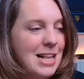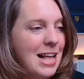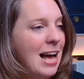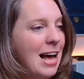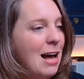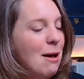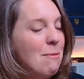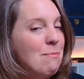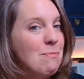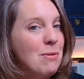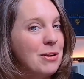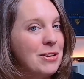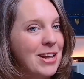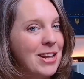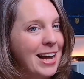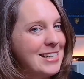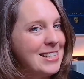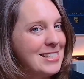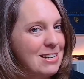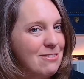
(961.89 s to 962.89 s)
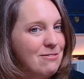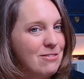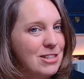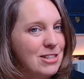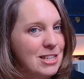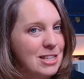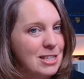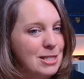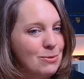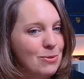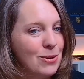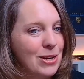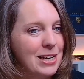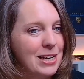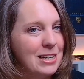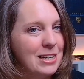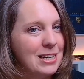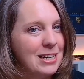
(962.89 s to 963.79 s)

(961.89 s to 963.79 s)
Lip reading: But that's it for this week.